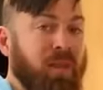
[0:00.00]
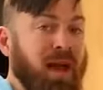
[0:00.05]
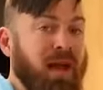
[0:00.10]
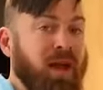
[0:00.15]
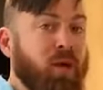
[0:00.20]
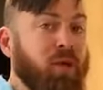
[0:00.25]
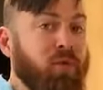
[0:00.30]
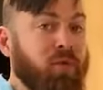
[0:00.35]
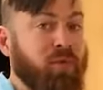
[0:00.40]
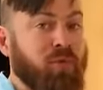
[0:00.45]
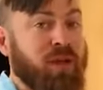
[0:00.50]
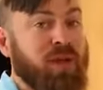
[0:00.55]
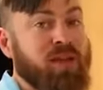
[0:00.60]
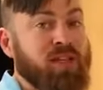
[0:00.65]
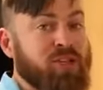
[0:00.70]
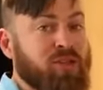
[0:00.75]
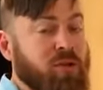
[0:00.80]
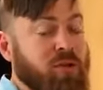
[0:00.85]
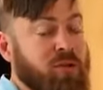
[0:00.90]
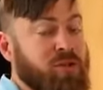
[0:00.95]
my own
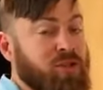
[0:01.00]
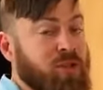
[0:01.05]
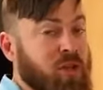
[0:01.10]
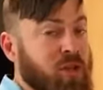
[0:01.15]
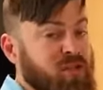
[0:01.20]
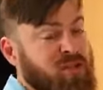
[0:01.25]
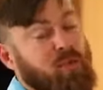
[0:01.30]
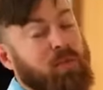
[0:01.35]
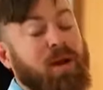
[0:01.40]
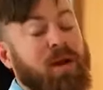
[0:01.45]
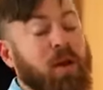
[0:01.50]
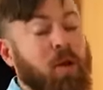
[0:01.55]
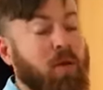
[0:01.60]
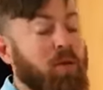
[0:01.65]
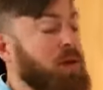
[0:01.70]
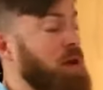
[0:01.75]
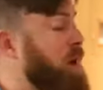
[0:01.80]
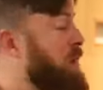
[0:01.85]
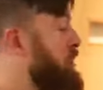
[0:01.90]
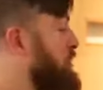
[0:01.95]
research and also my
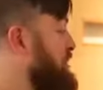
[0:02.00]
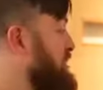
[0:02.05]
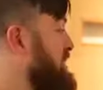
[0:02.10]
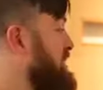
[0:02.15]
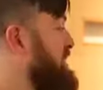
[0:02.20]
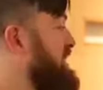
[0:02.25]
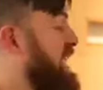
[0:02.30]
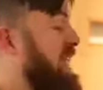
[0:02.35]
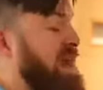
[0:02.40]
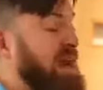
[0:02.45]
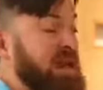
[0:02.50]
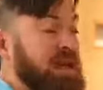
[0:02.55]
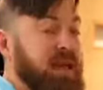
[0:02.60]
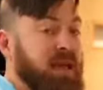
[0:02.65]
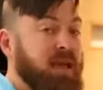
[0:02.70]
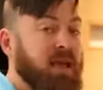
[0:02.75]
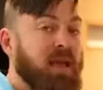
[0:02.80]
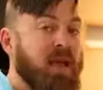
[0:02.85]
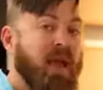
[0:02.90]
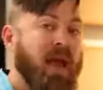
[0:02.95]
own
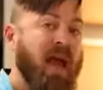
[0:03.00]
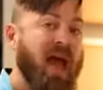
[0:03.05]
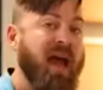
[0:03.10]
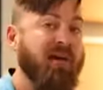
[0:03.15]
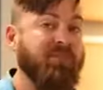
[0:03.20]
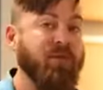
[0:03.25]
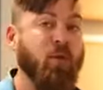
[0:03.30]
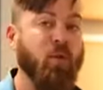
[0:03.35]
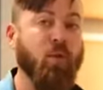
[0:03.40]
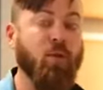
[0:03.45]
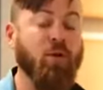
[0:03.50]
understanding, having